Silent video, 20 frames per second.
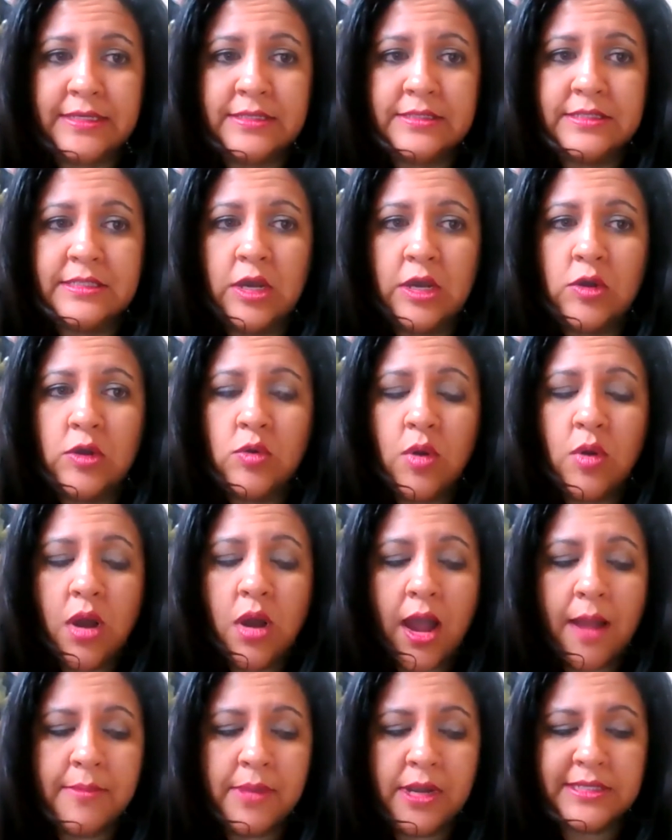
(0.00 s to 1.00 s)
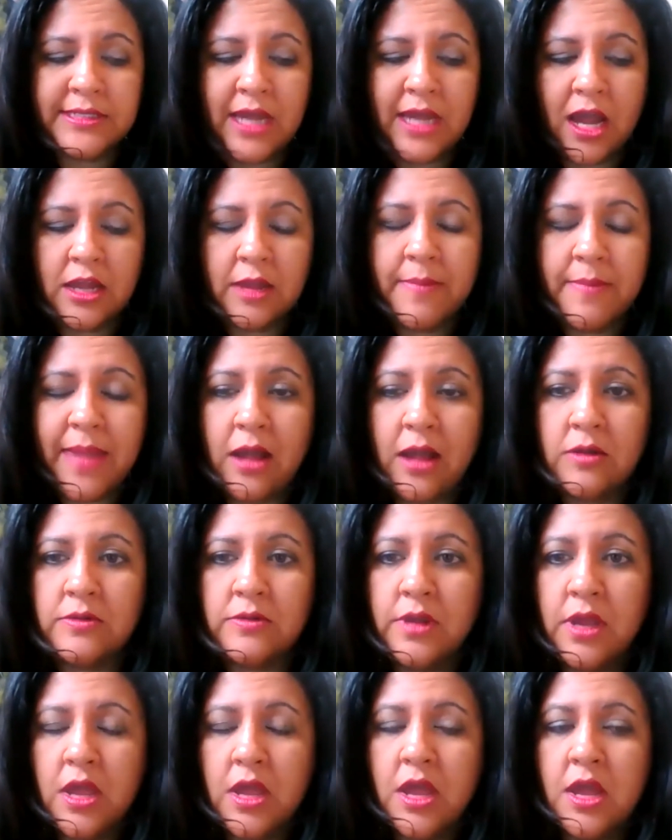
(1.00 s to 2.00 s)
So I'm going to talk about
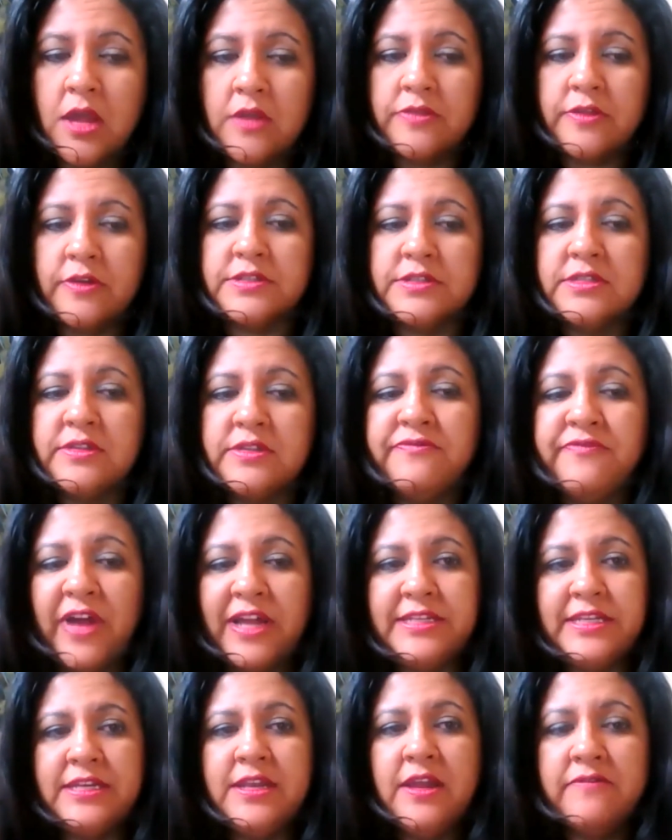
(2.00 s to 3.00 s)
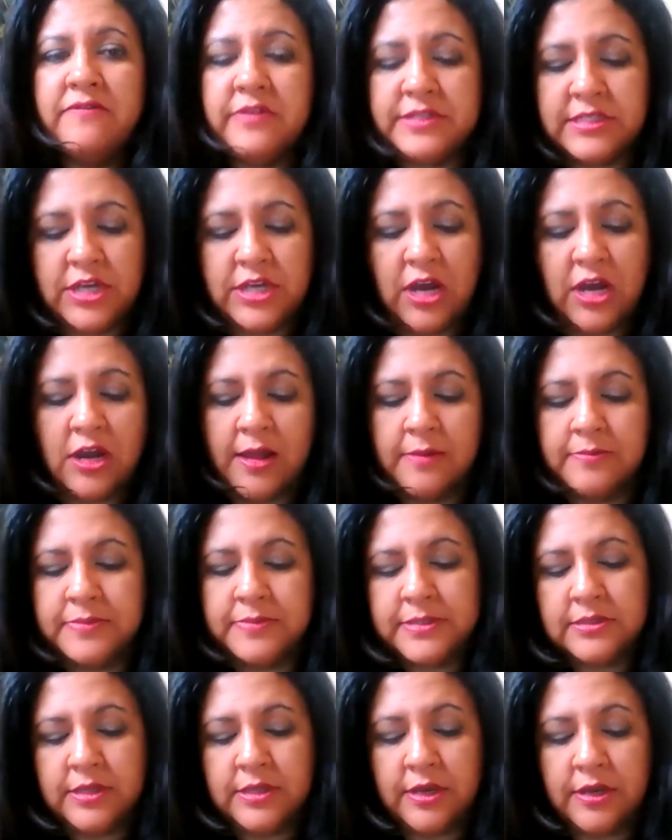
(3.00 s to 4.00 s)
there's the funding of the
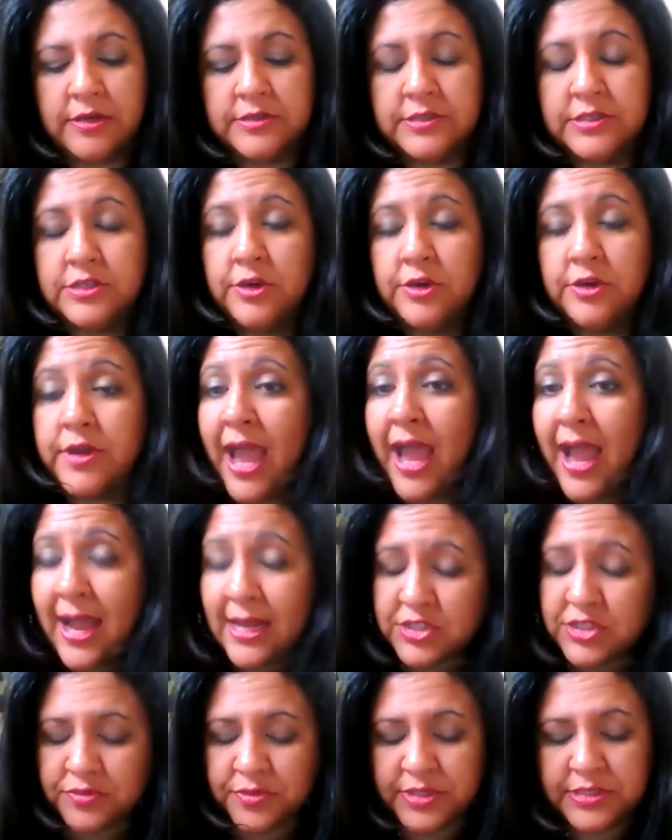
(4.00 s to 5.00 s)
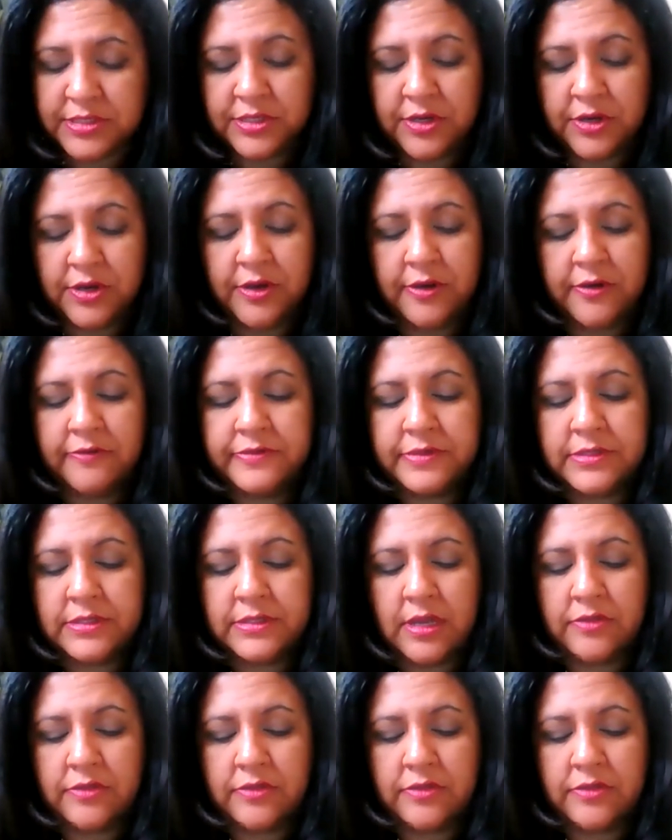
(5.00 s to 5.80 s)
startups, there's your cash reserves,